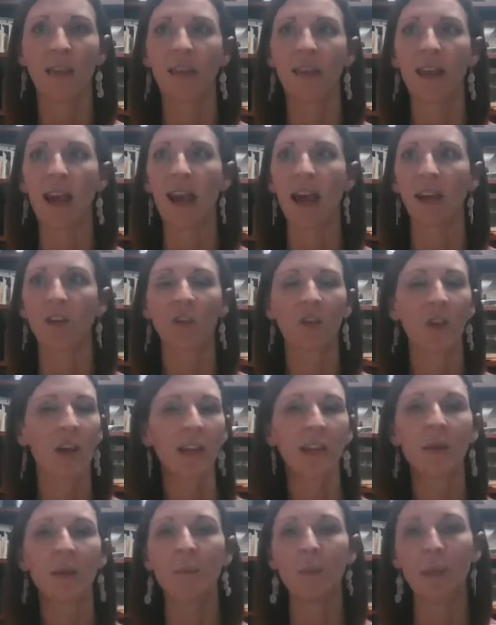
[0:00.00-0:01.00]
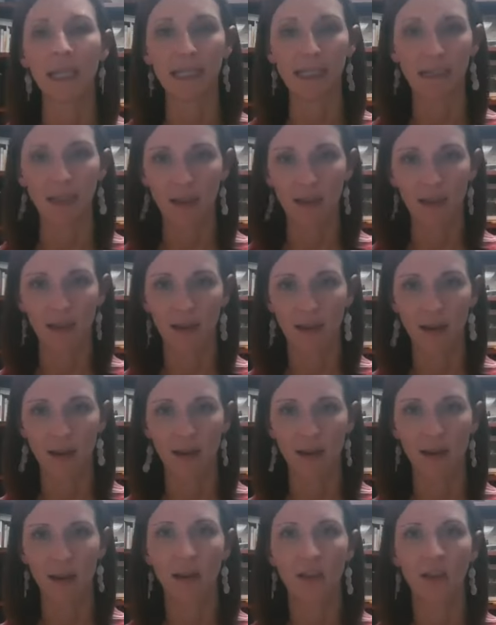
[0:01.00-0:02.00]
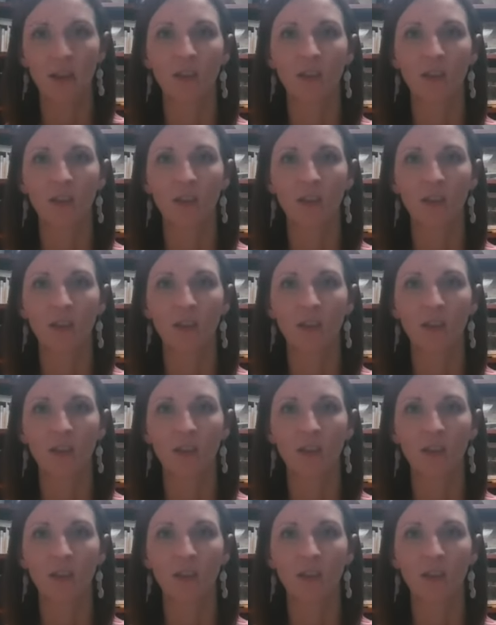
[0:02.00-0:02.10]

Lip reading: that you're not going to miss anything.